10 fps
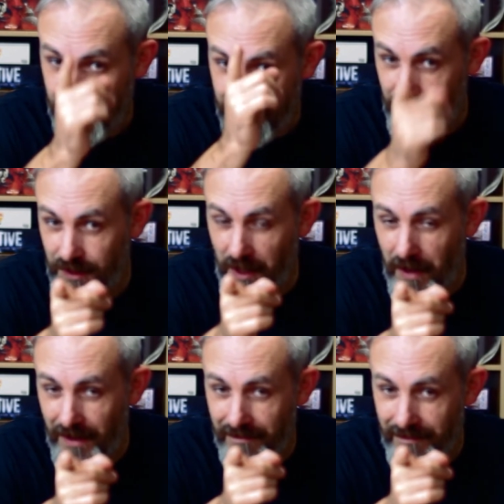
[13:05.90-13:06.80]

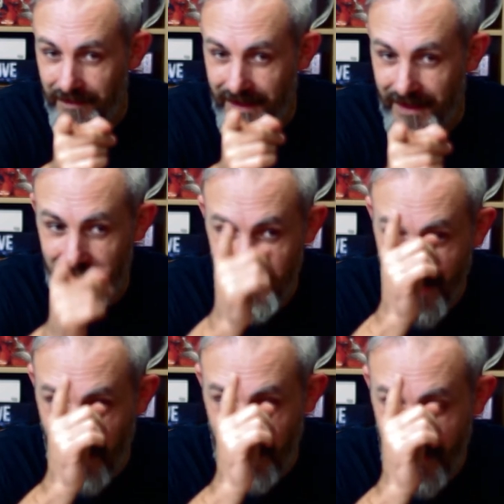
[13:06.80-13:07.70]
someone whose
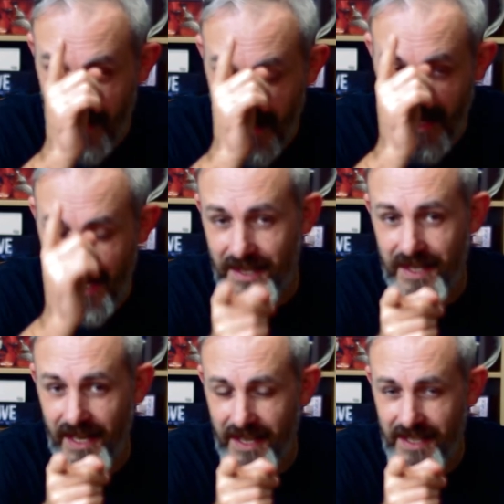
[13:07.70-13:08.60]
name has
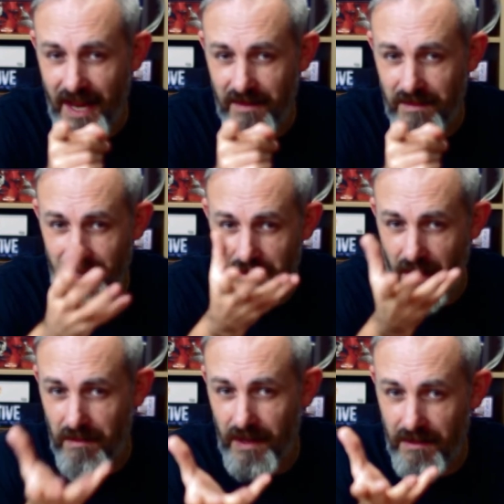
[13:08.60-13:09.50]
instantly escaped me the
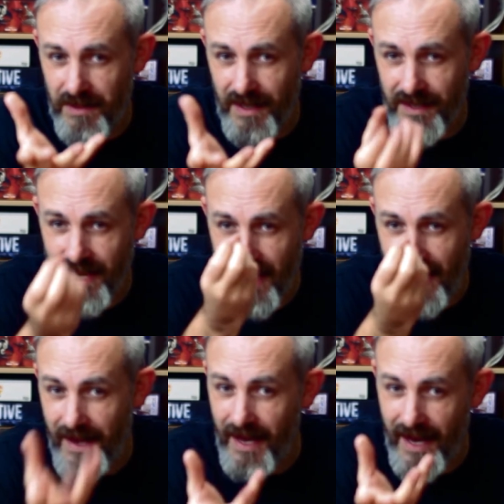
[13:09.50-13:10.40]
moment I was going to say
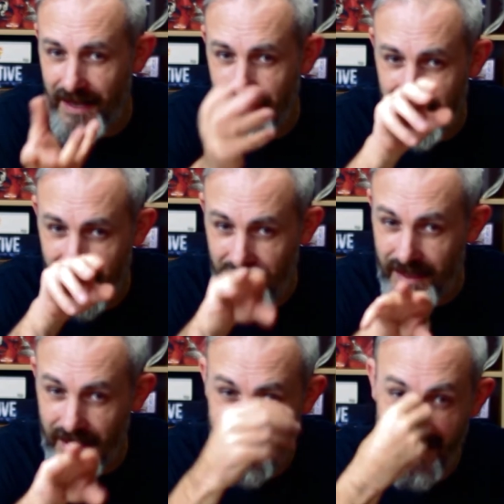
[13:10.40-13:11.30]
it. And
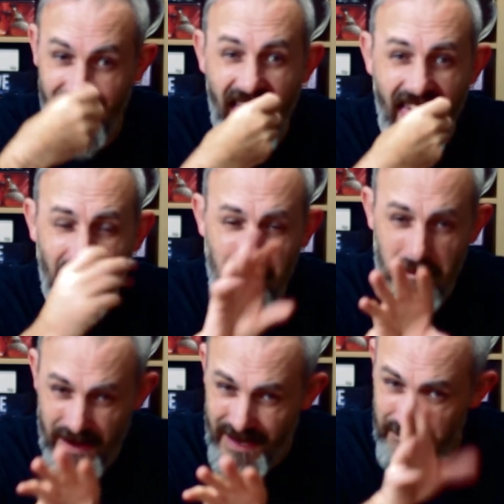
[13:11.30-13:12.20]
it's there.
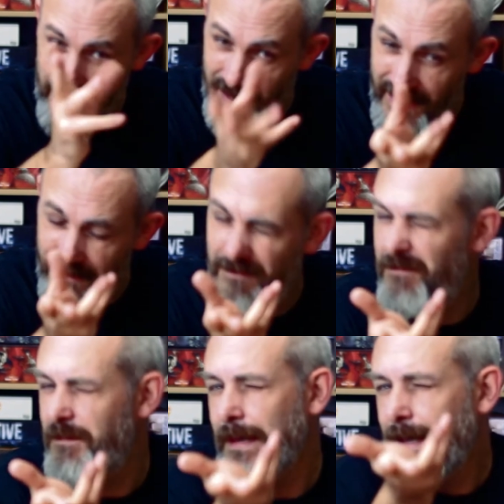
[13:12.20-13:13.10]
I could
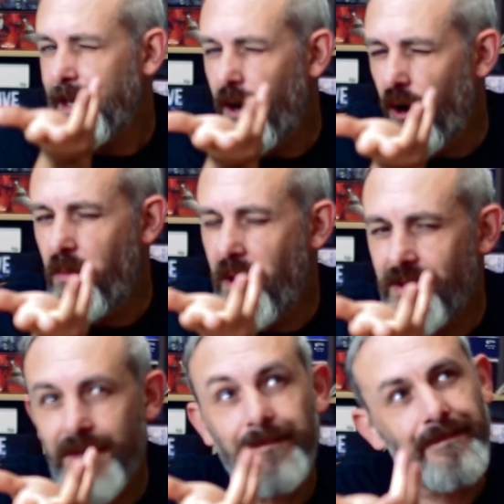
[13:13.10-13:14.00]

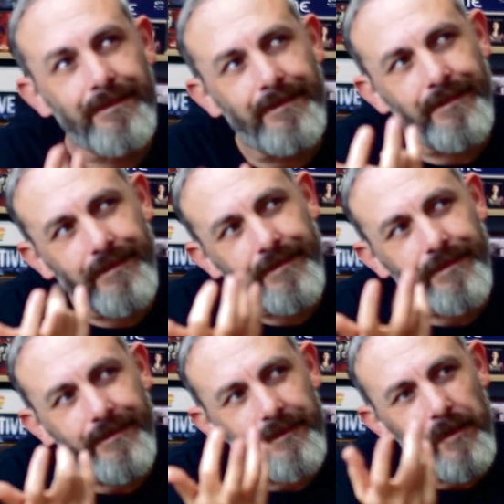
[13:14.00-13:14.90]
almost
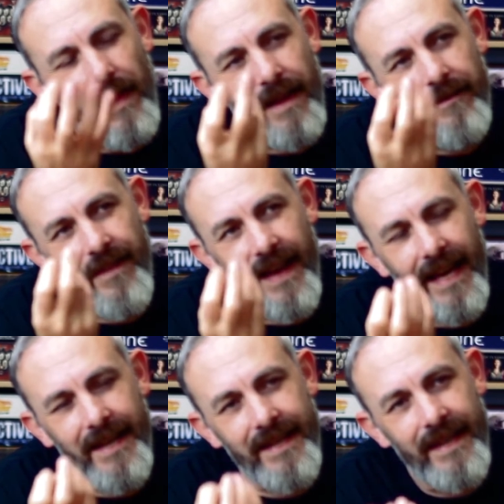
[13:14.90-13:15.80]
feel
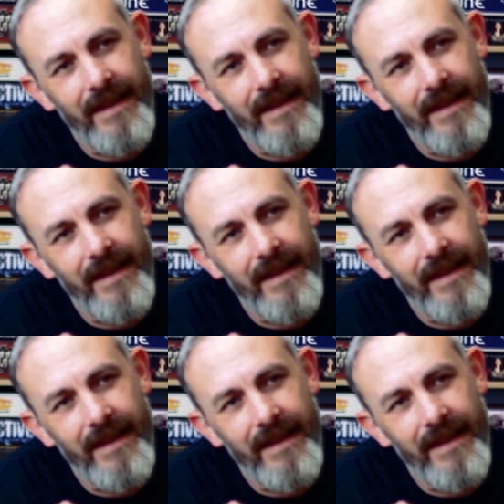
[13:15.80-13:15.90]
it,